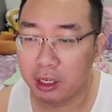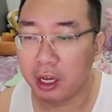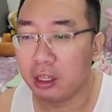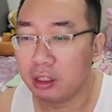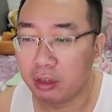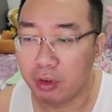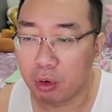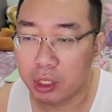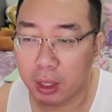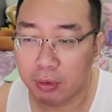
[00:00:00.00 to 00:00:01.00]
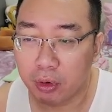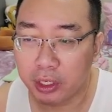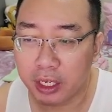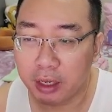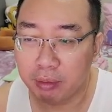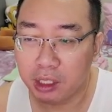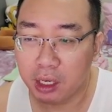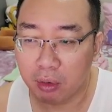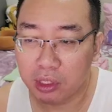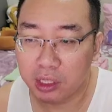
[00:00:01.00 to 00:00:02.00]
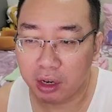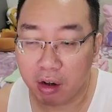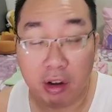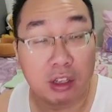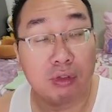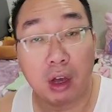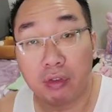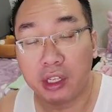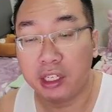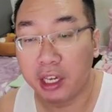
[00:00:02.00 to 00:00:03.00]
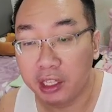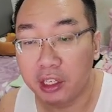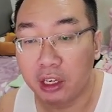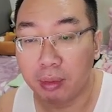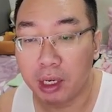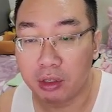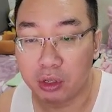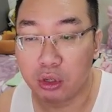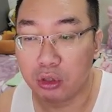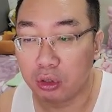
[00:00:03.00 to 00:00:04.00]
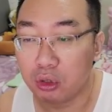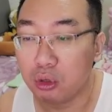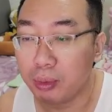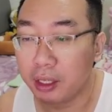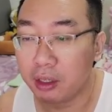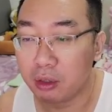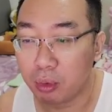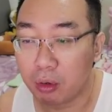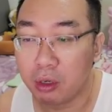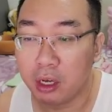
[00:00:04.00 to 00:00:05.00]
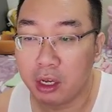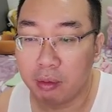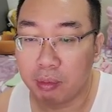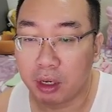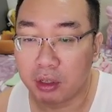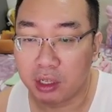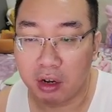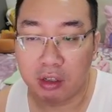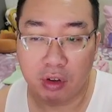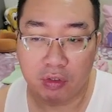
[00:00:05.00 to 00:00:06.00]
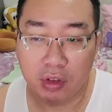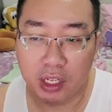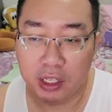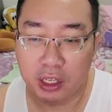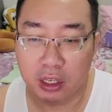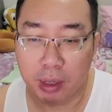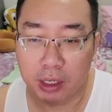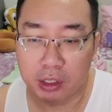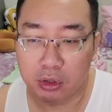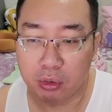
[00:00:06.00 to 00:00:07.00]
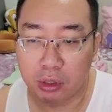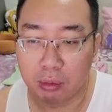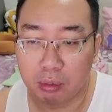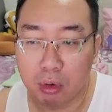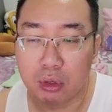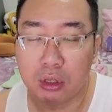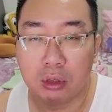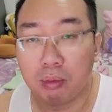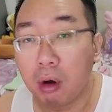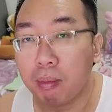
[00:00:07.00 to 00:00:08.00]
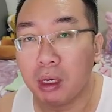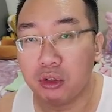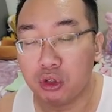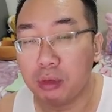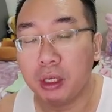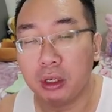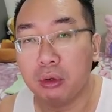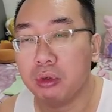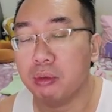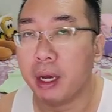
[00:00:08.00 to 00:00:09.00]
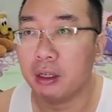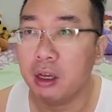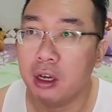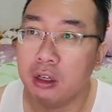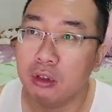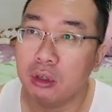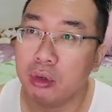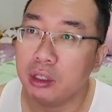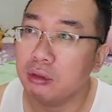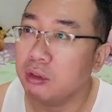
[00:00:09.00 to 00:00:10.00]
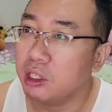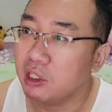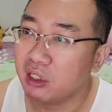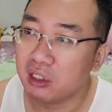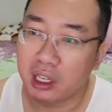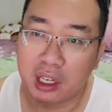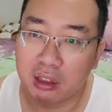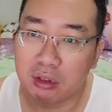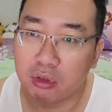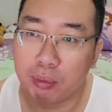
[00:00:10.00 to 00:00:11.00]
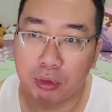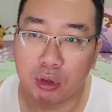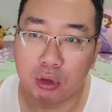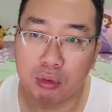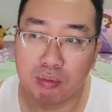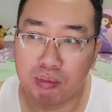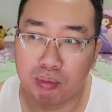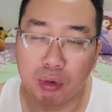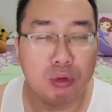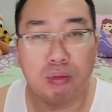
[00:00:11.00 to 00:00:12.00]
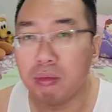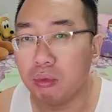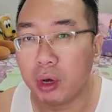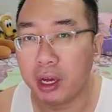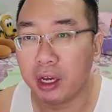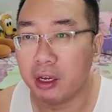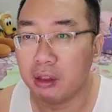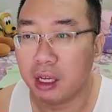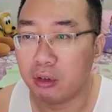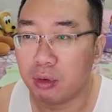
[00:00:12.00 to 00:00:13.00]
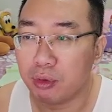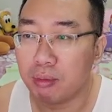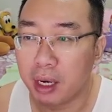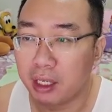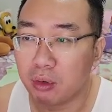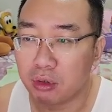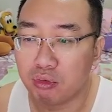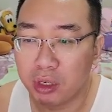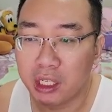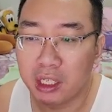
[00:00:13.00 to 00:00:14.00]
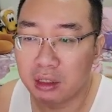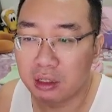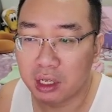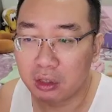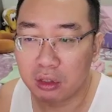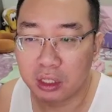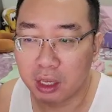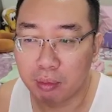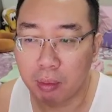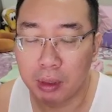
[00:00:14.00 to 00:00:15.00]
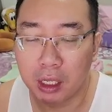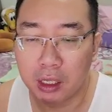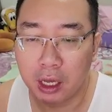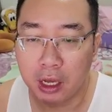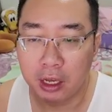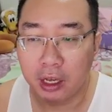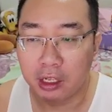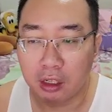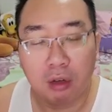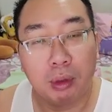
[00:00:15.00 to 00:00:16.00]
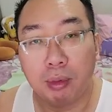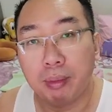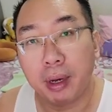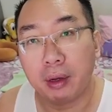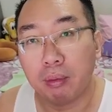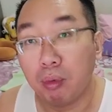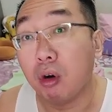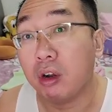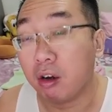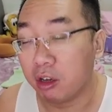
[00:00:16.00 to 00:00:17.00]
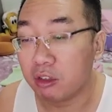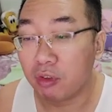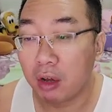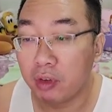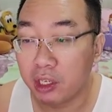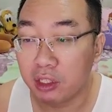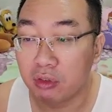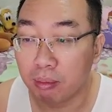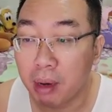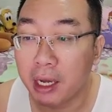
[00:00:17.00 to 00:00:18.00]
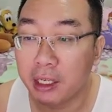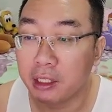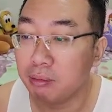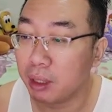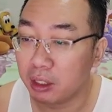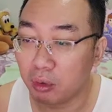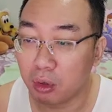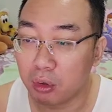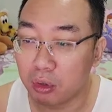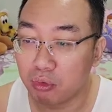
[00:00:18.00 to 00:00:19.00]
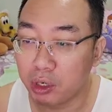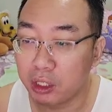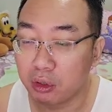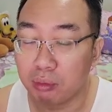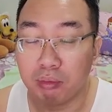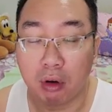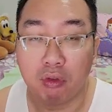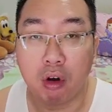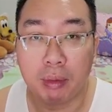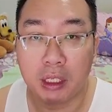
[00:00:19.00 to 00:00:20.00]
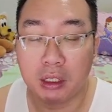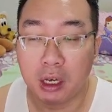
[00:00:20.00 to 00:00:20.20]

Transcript: And if you're okay with going AMD, I would say the RX 580 8GB is actually not too bad as well, because the RX 580 8GB is actually one of the most popular GPUs back during the second crypto boom, where like crypto mining was really started to get popular, and a lot of people bought RX 580s for mining, but they were also really good performing